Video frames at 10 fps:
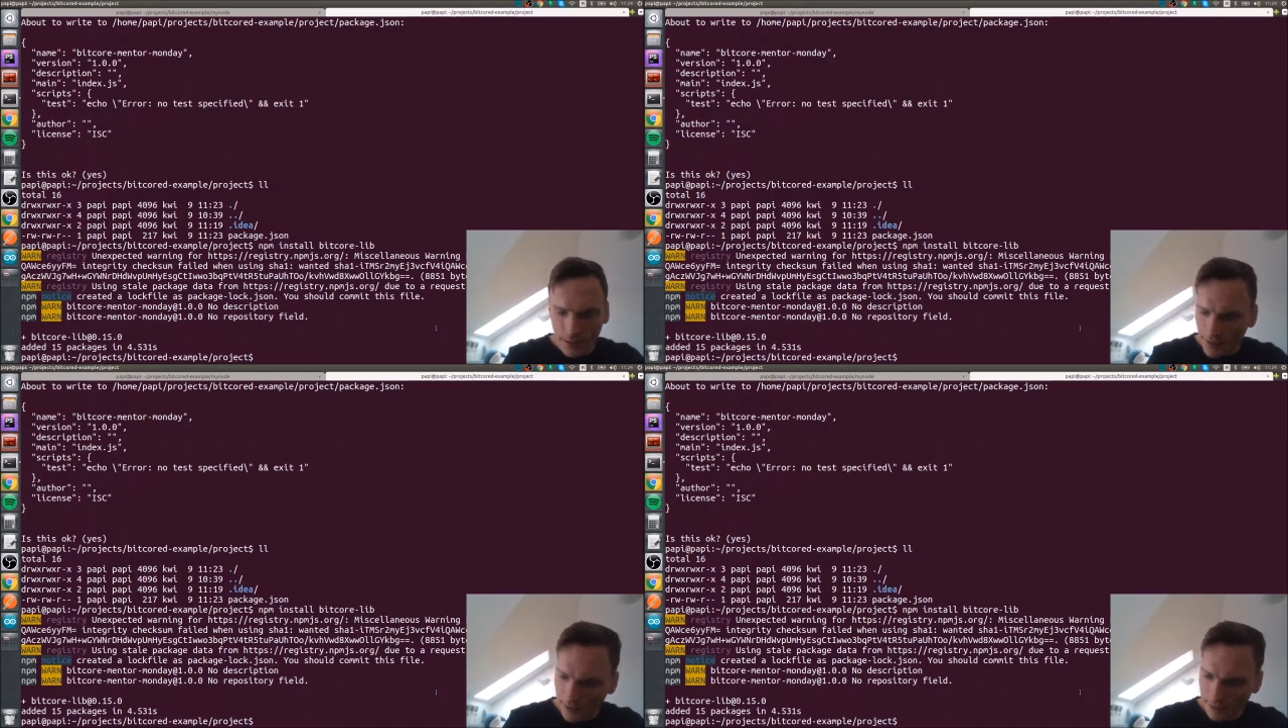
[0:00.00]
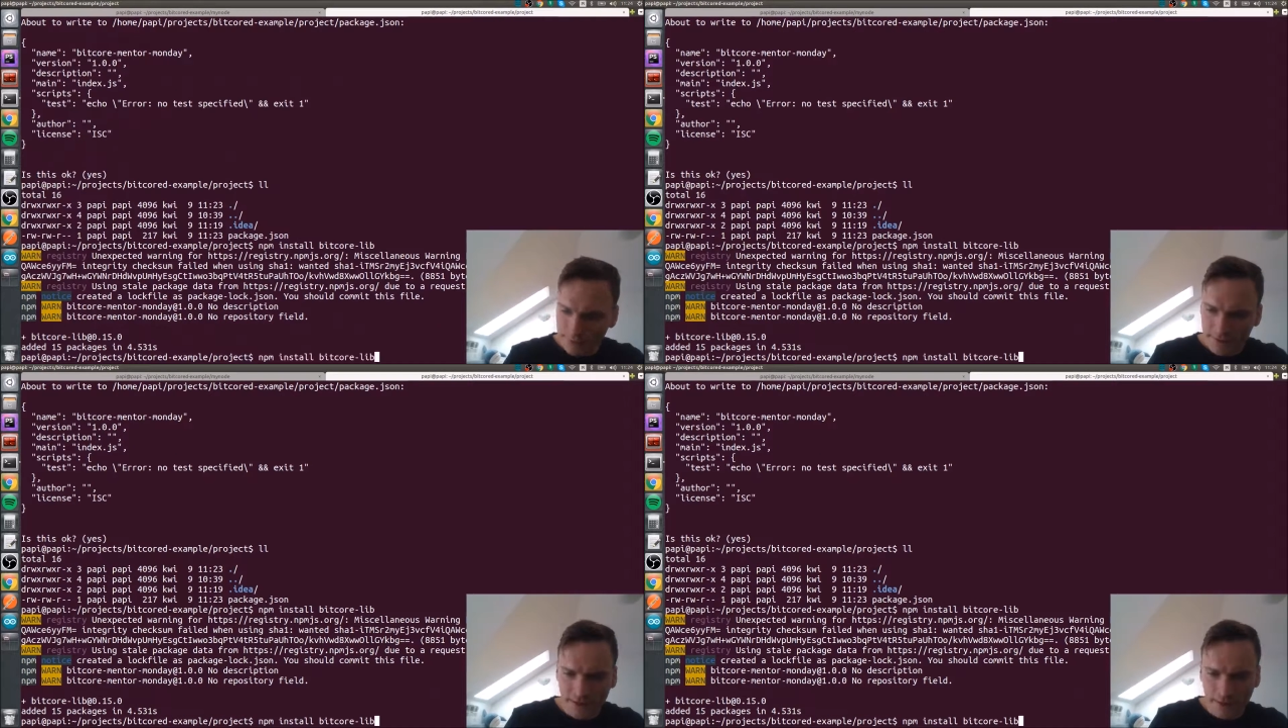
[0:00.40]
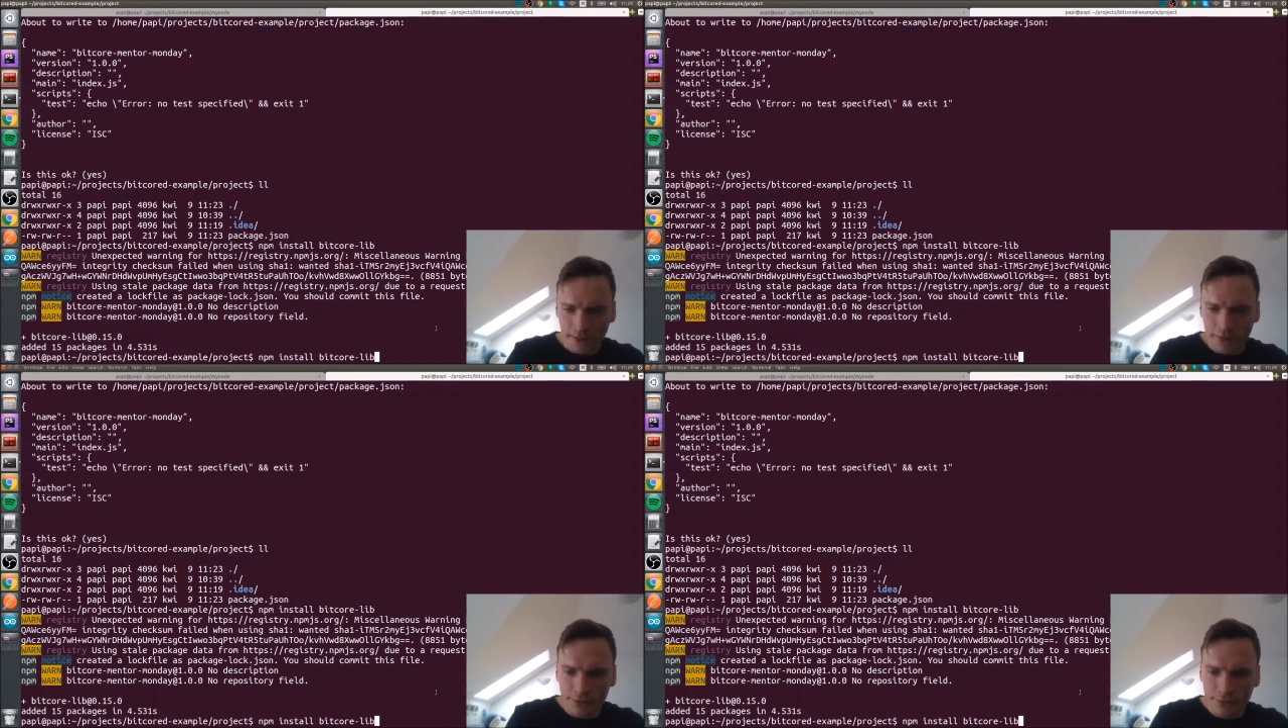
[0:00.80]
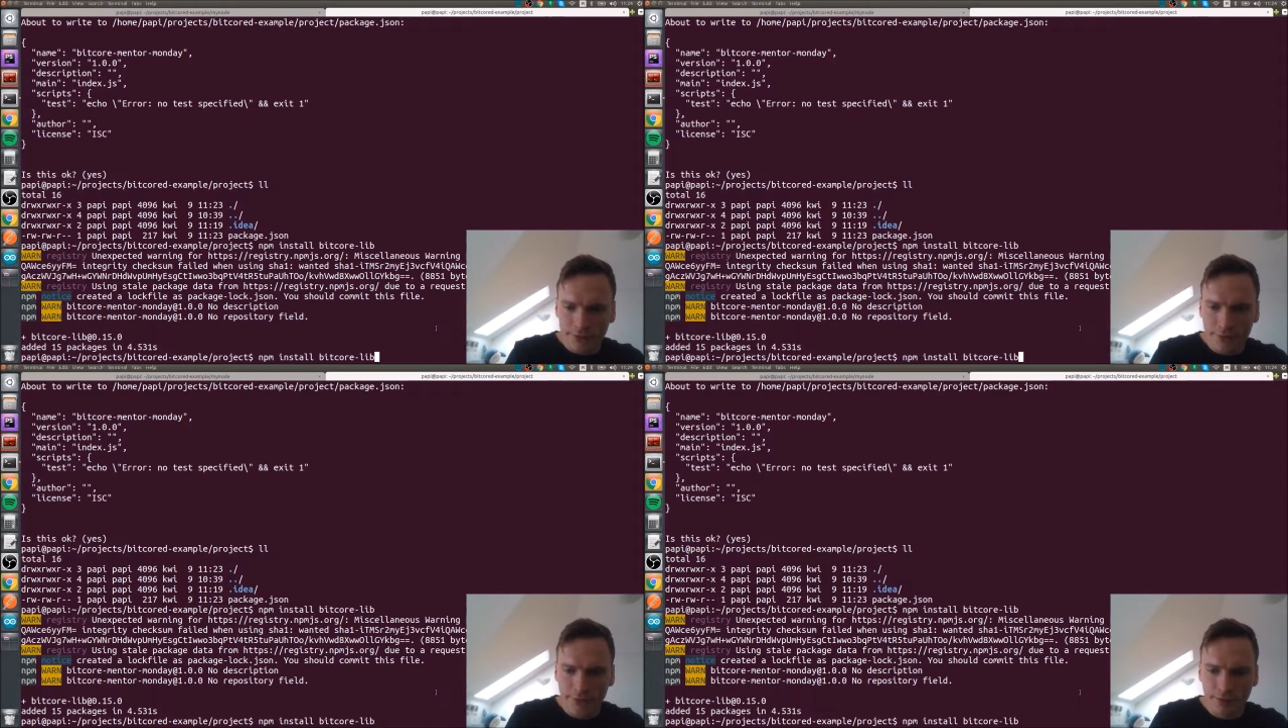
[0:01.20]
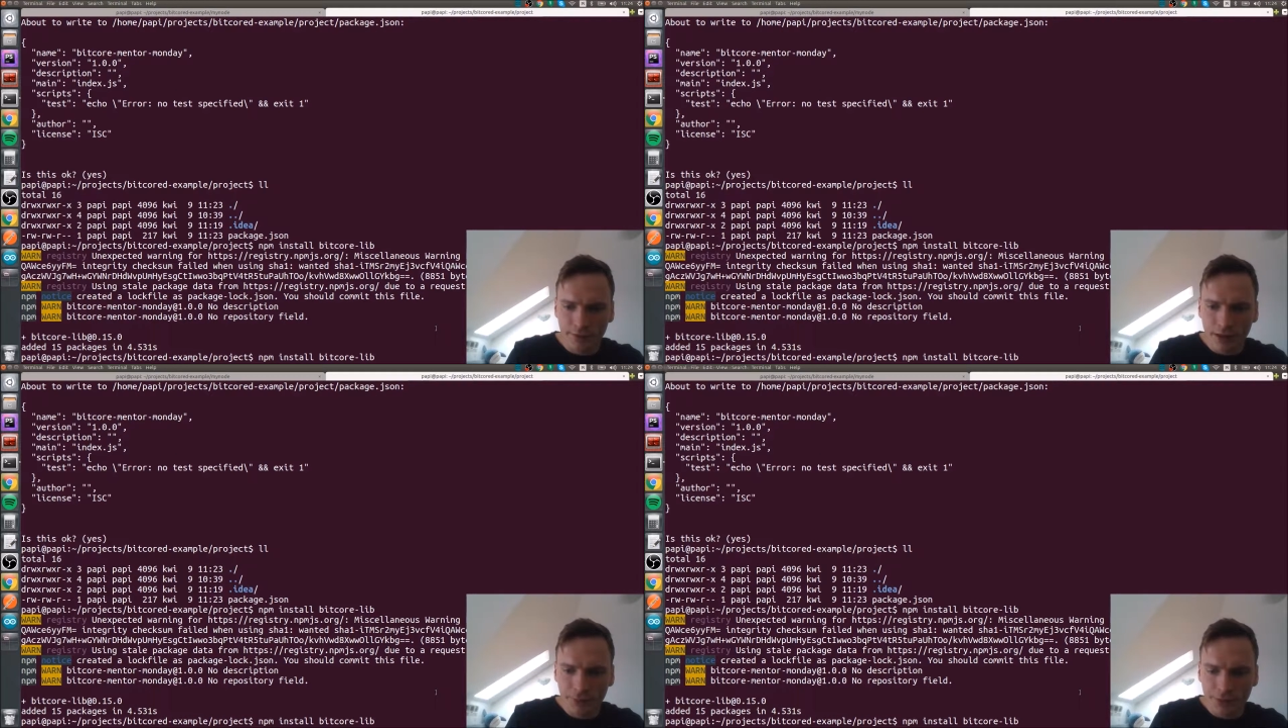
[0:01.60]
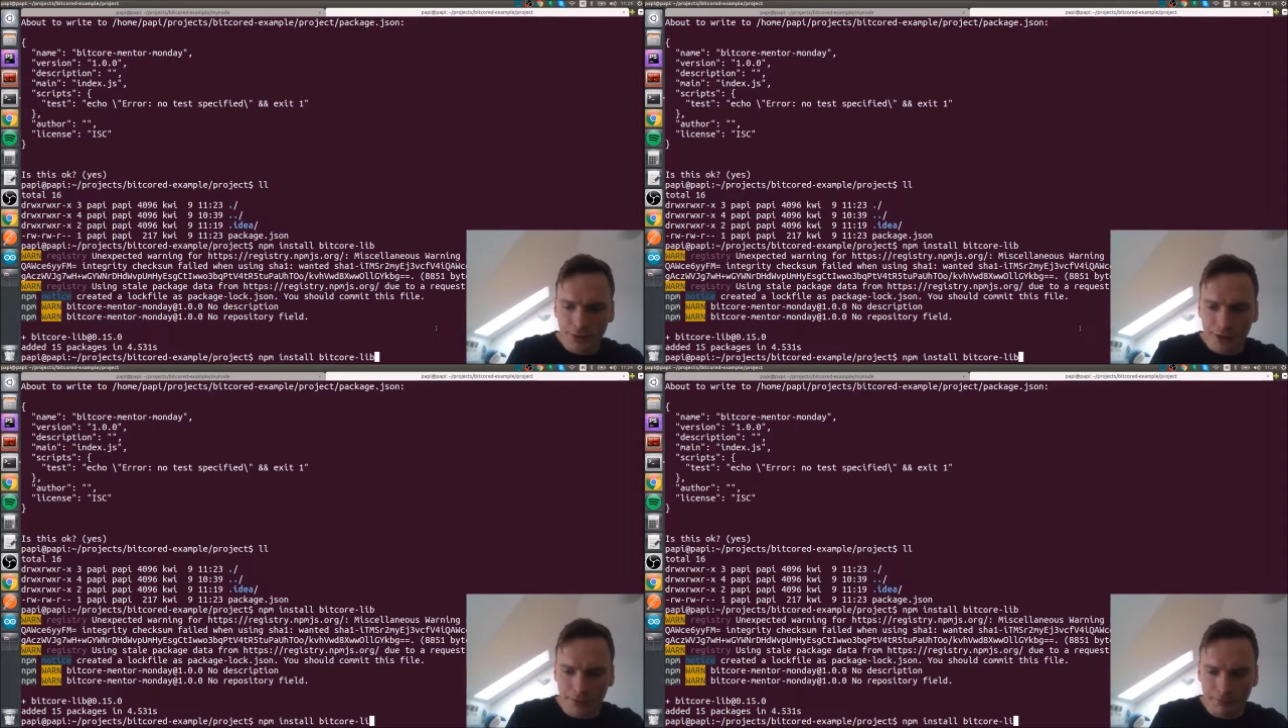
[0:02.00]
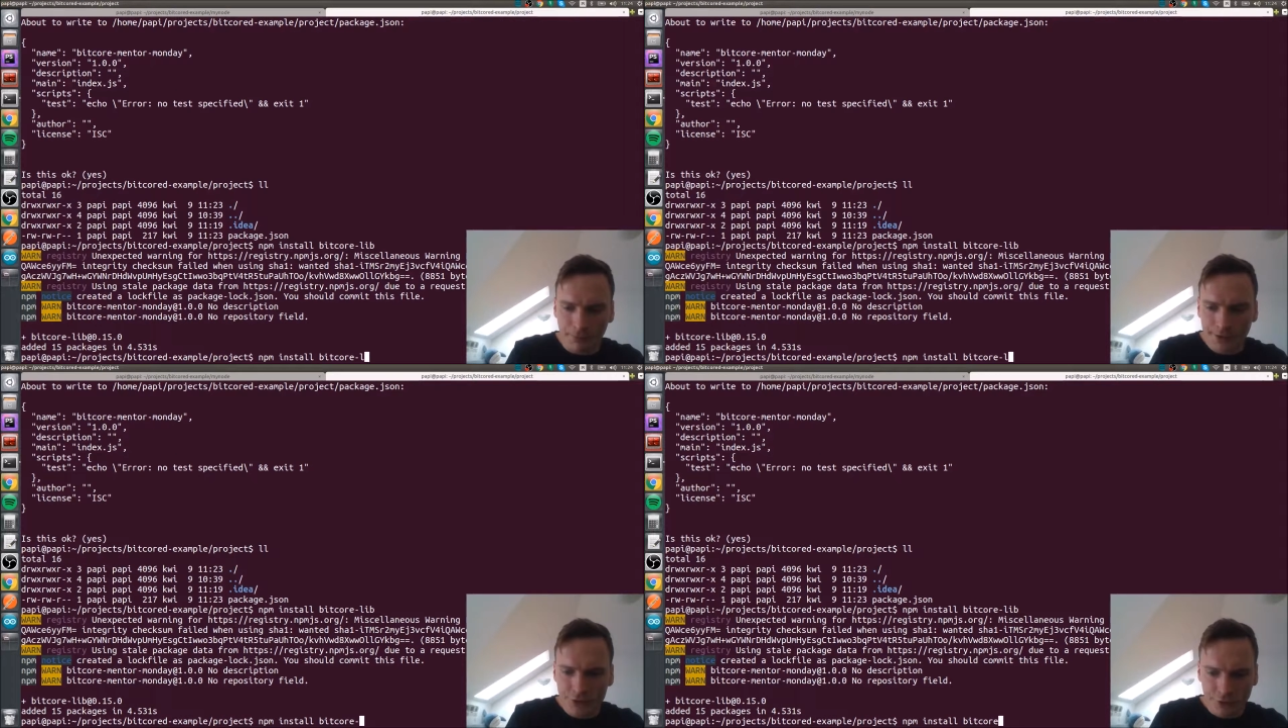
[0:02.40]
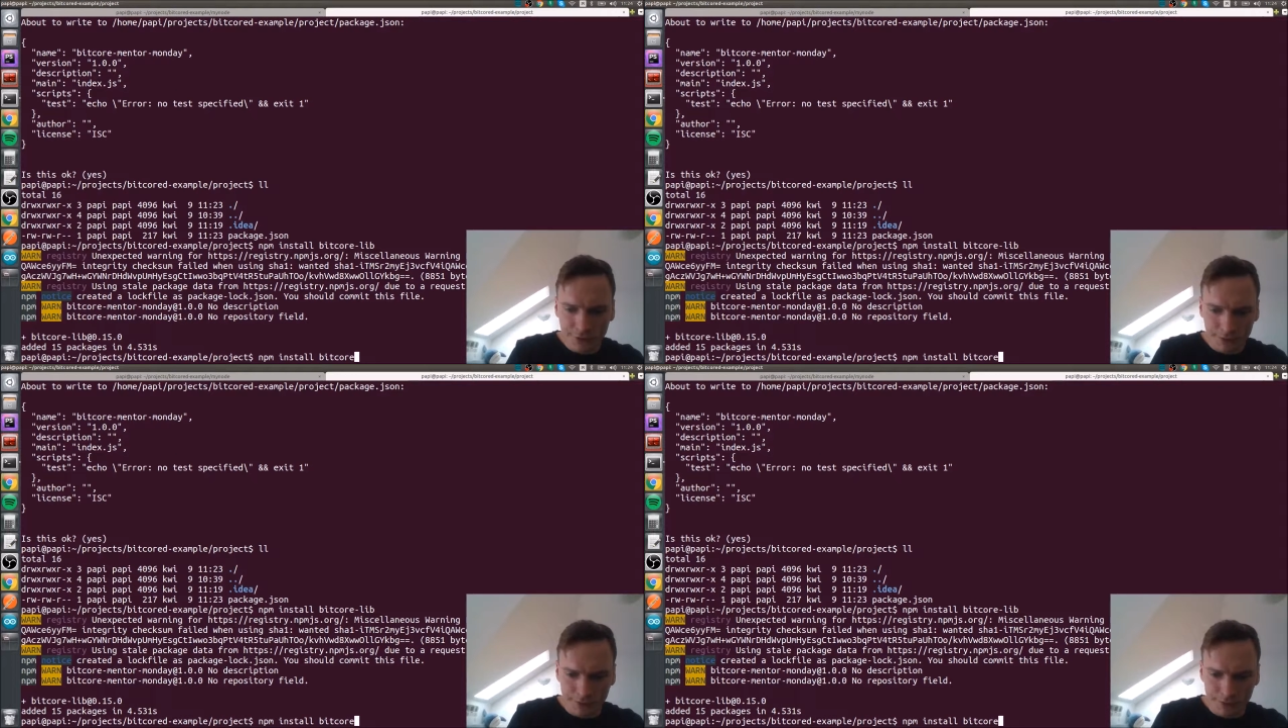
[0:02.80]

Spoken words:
And the second library I mentioned